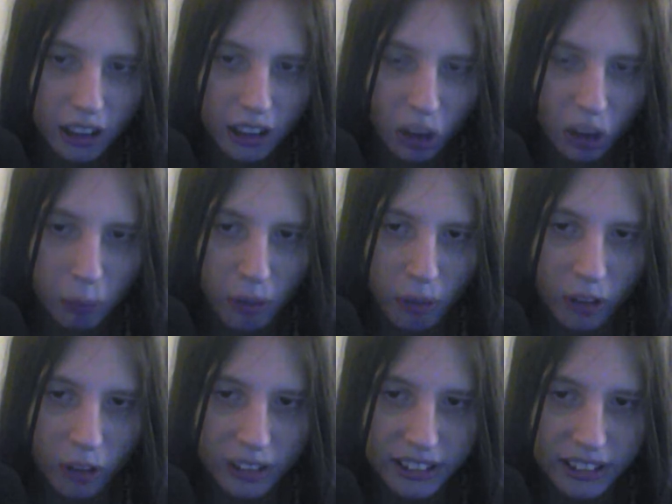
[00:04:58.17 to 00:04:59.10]

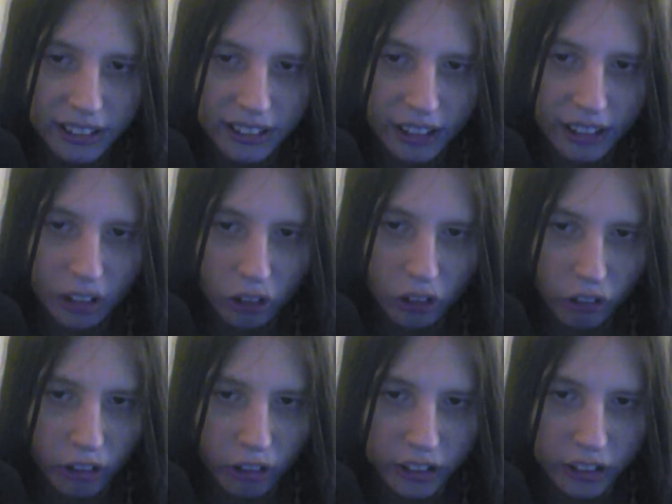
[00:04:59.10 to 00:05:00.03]
Kabbalistic
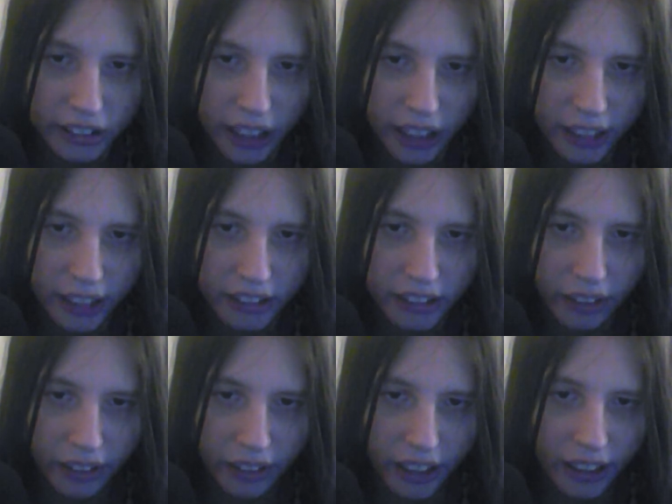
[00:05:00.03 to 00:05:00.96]
cross at
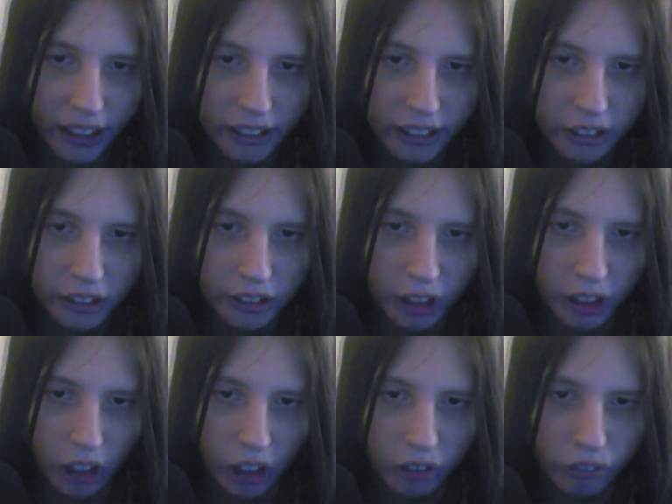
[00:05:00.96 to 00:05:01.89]
the end
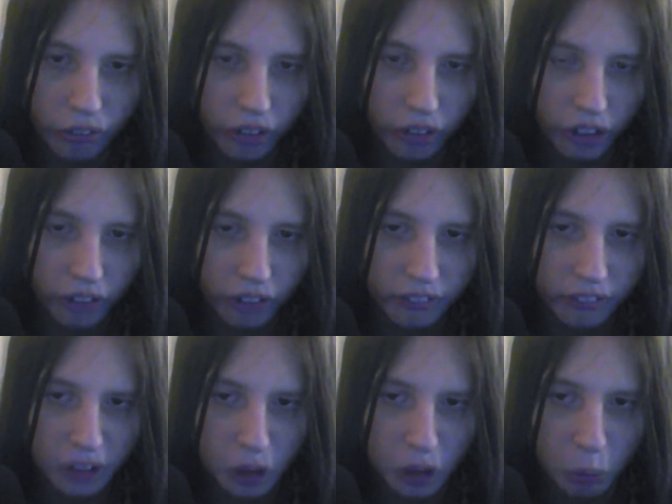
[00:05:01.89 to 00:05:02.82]
of the
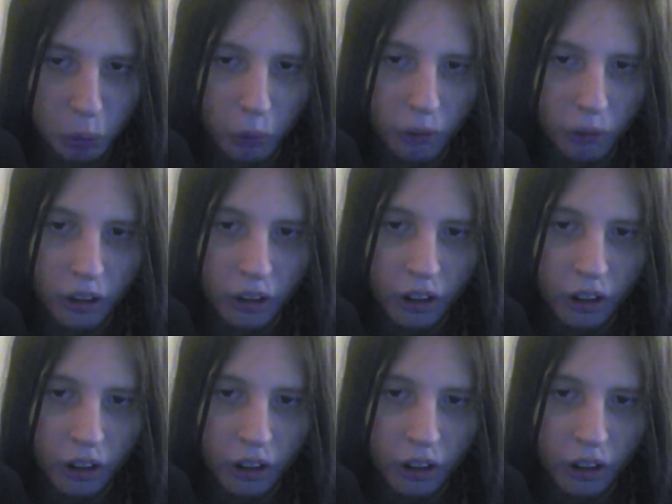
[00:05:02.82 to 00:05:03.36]
ritual.